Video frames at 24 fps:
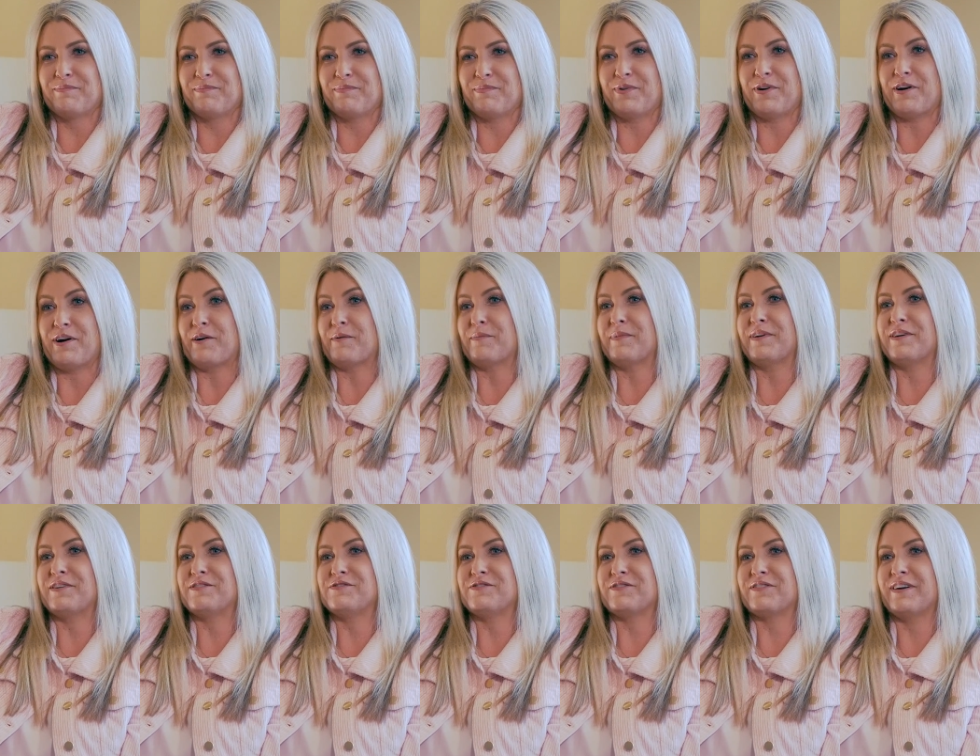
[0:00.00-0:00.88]
prayer,
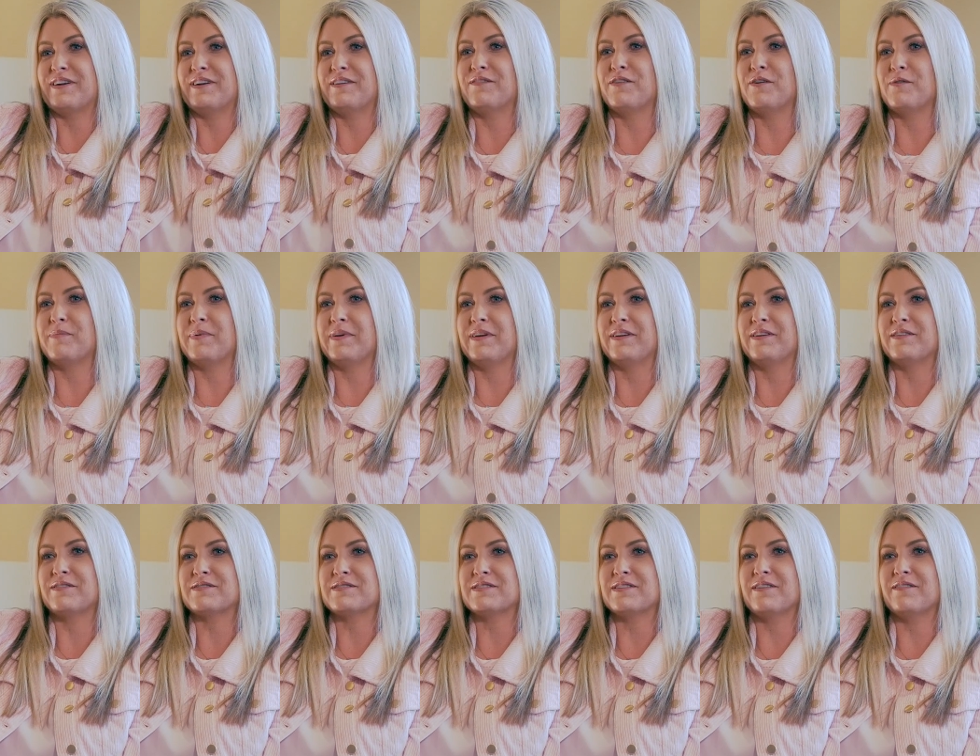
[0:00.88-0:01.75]
because you're kind of opening
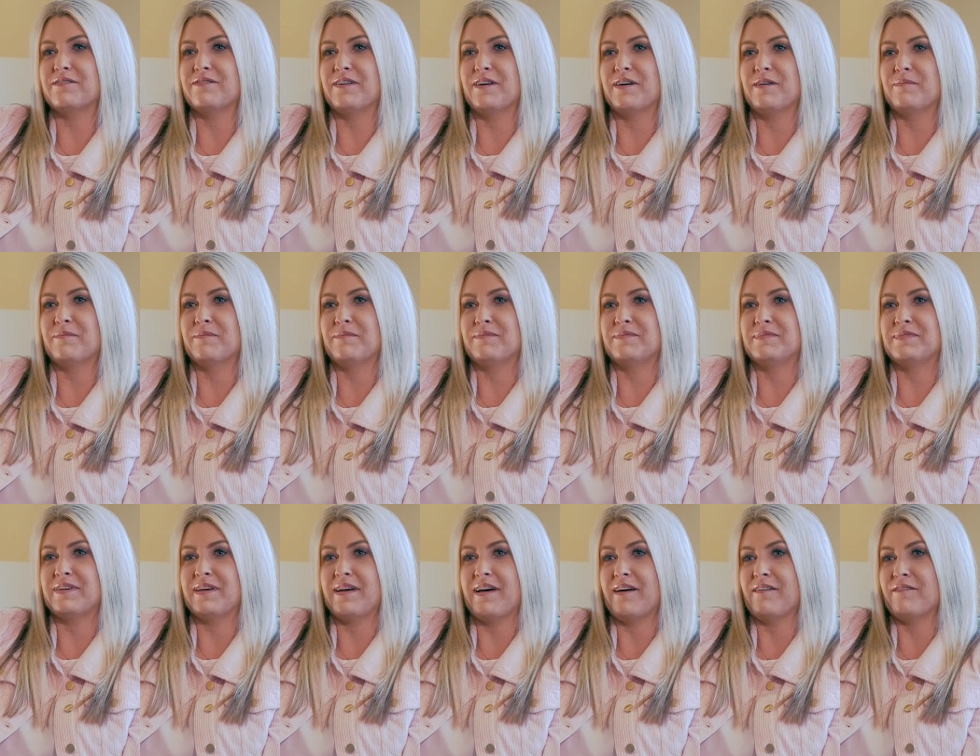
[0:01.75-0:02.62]
yourself up
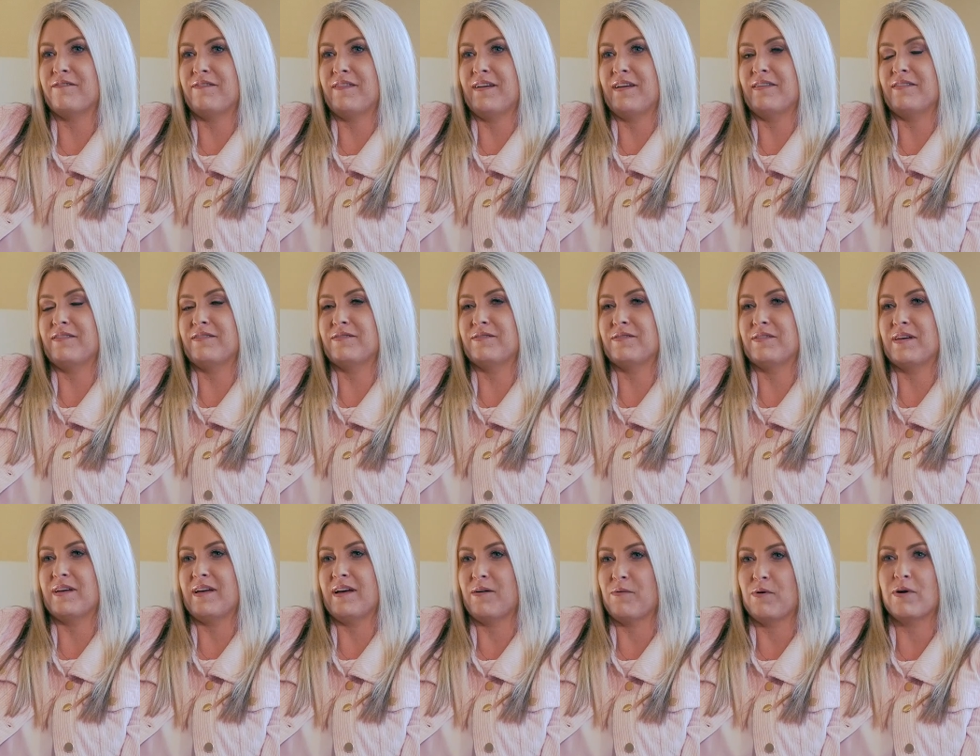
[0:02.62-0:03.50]
to have faith
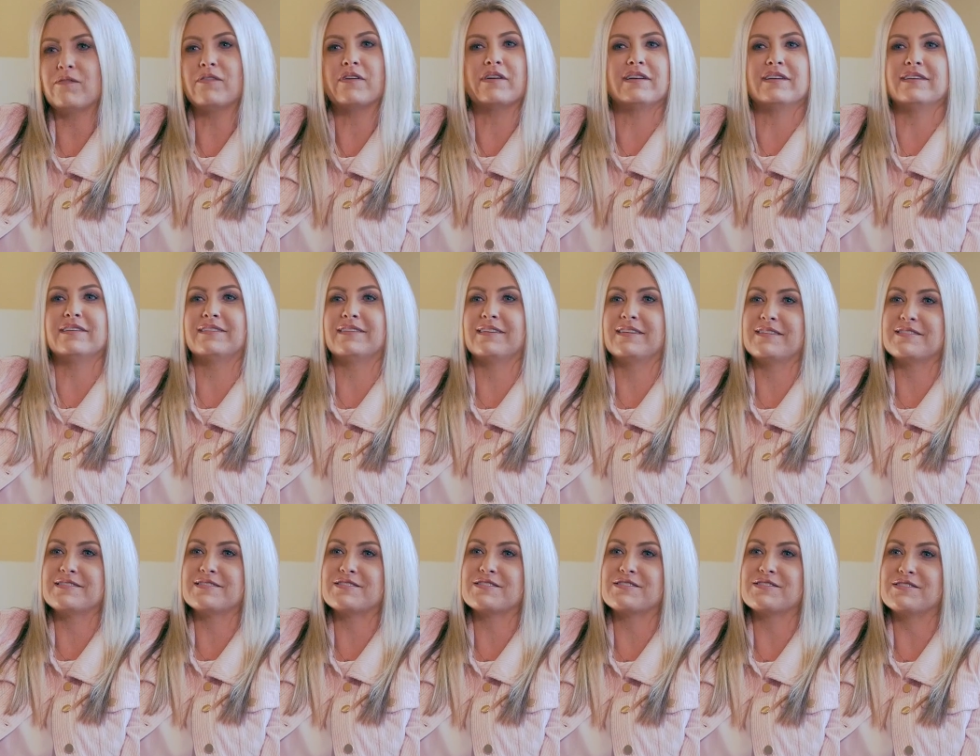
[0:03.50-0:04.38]
that however he
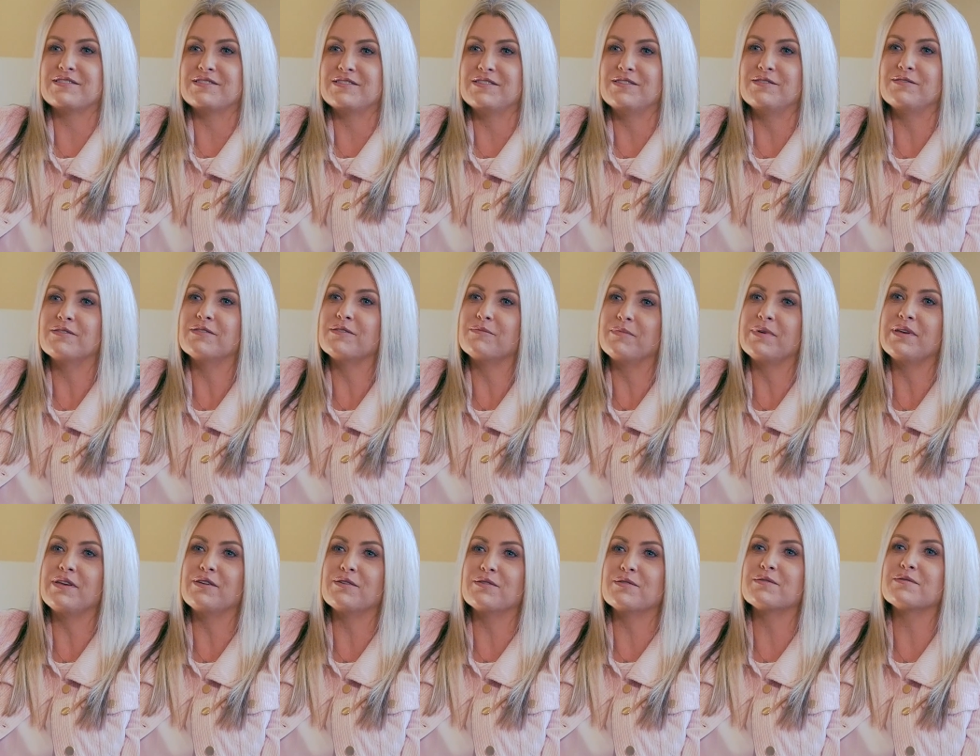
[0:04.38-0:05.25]
sees you to be
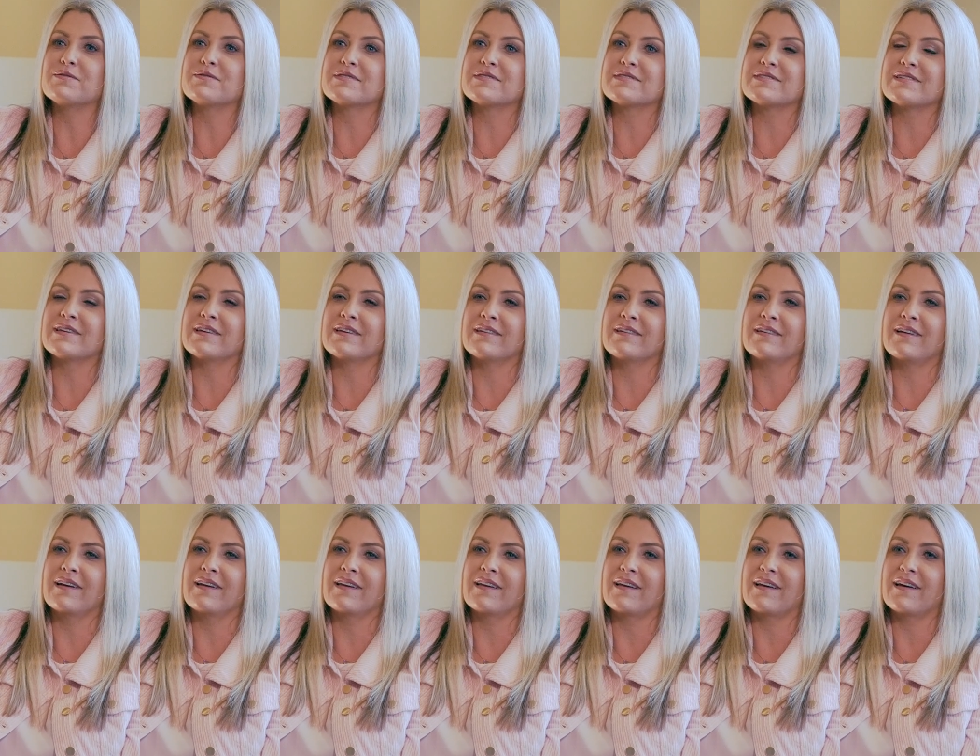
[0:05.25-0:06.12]
used. And
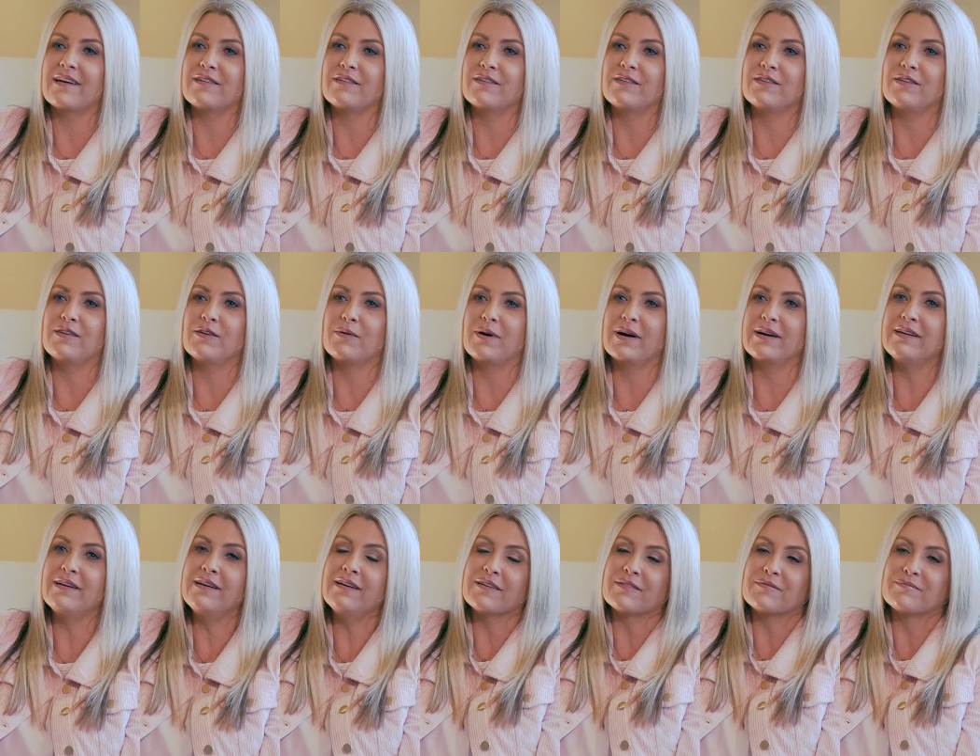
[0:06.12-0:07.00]
I had no
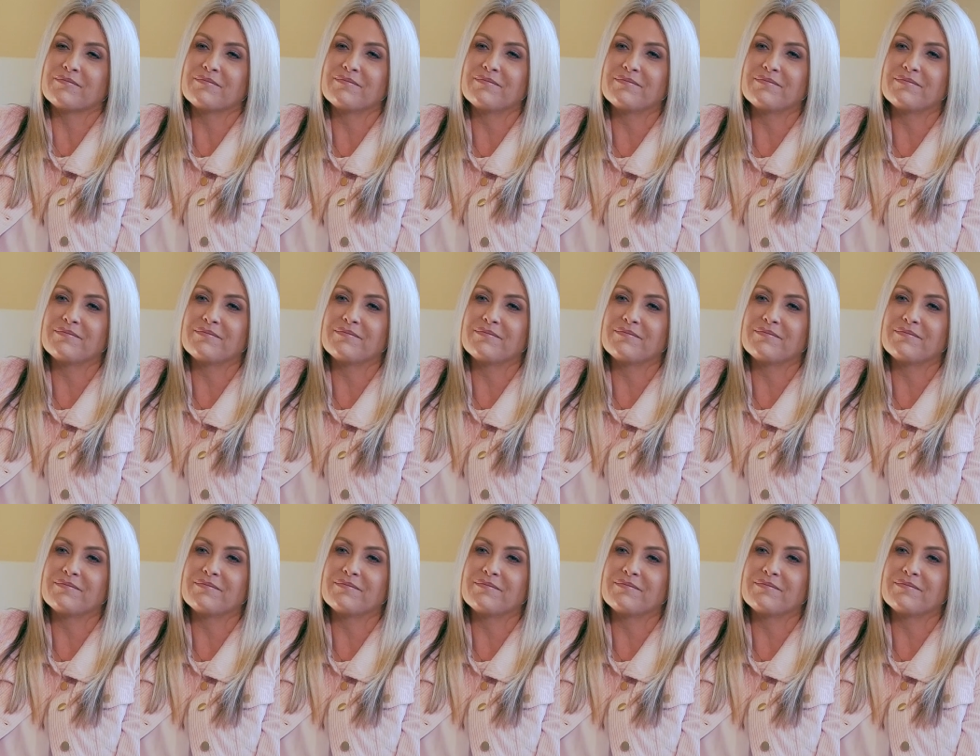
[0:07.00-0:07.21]
idea